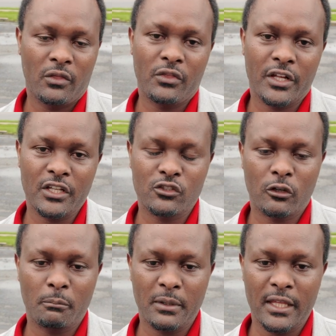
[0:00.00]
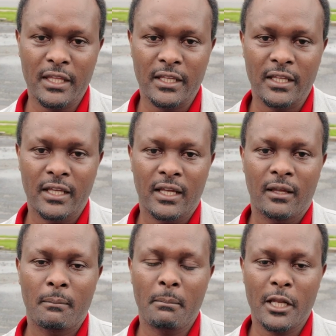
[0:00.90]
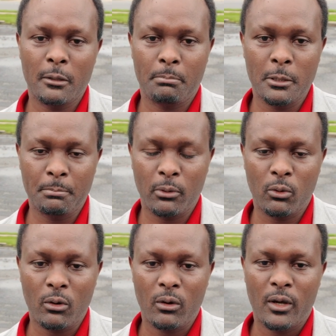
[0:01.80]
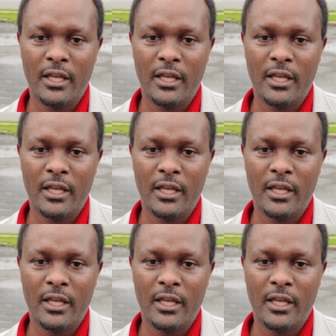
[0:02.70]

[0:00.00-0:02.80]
The reason being, many people